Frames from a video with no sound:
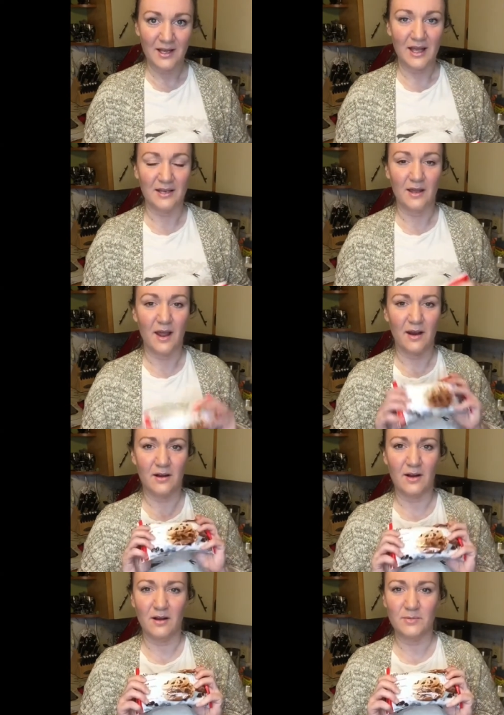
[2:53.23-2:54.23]
And Our
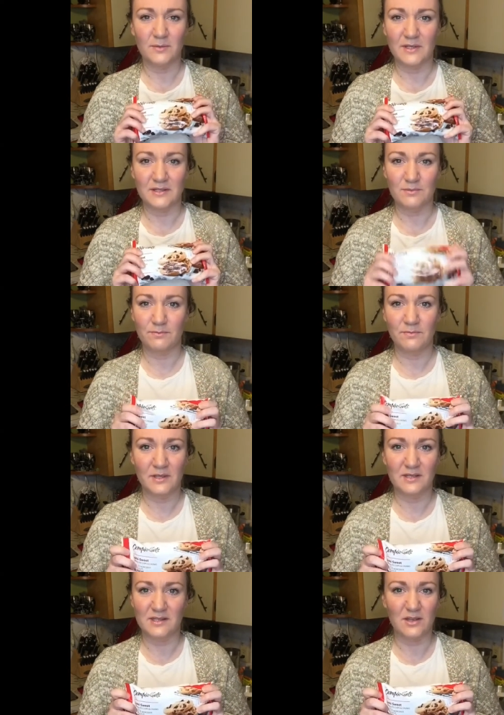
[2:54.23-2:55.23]
Compliments
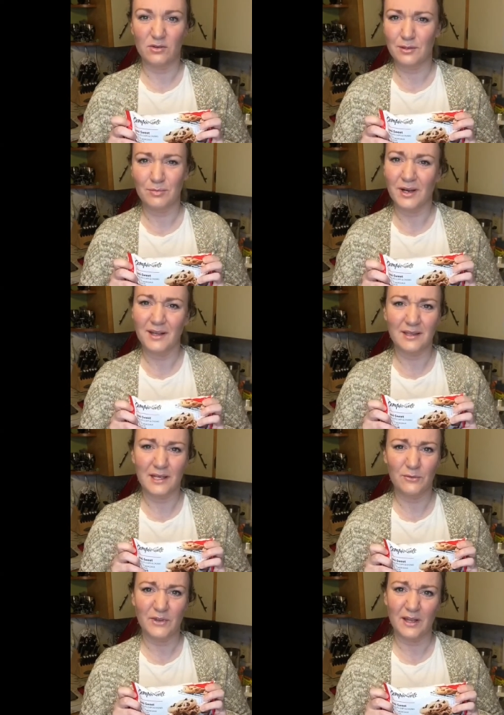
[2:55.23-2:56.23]
is the only brand that
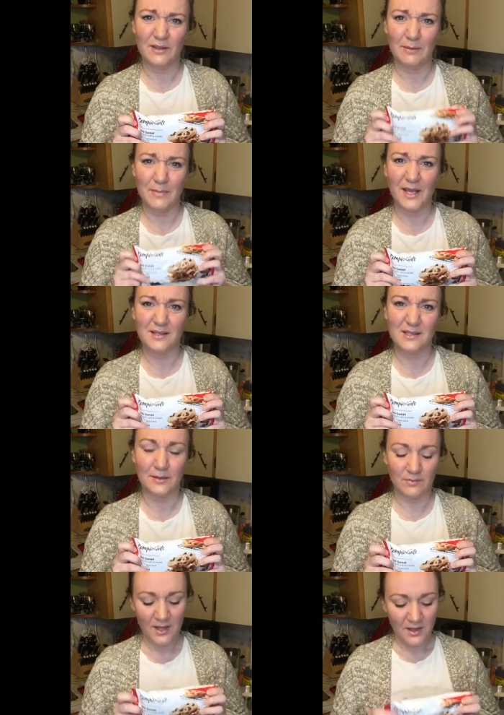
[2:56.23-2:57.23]
I've found that makes
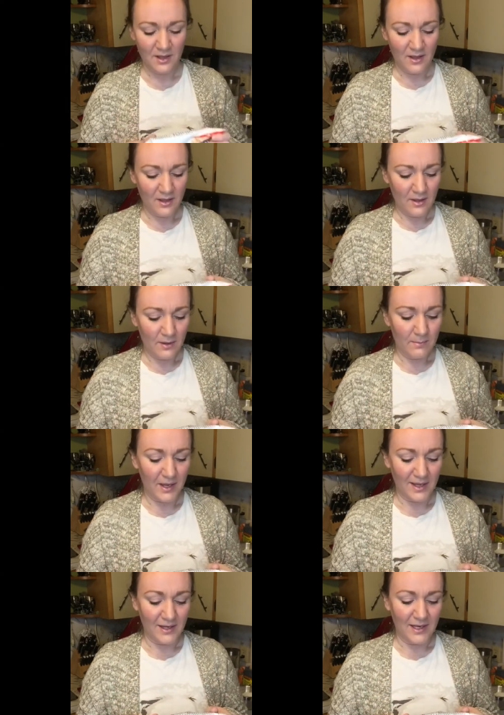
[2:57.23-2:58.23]
them.
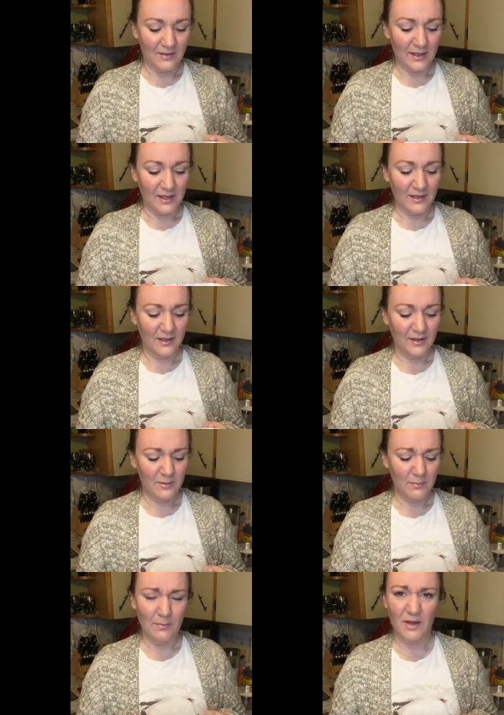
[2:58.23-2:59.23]
But in like
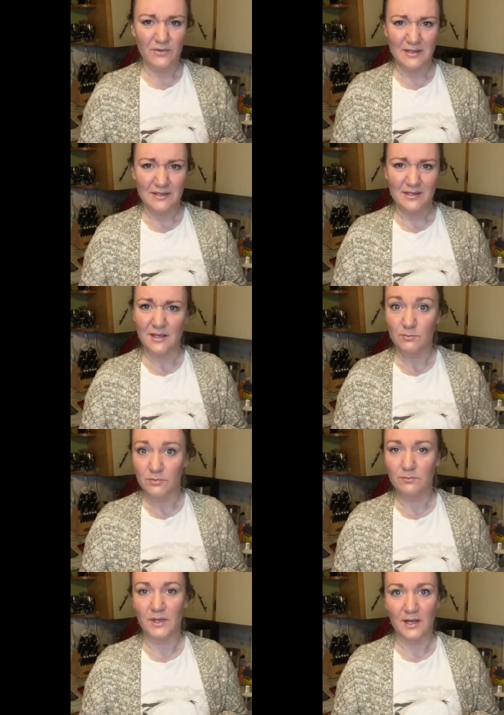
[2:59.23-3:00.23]
muffins, like
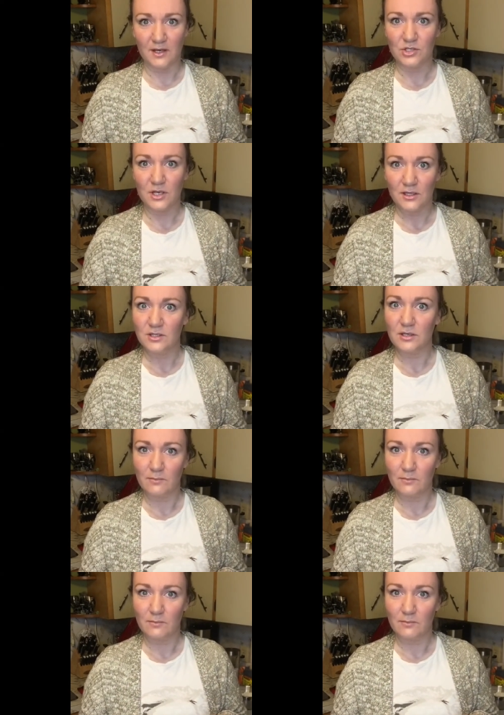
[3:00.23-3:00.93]
banana chocolate chip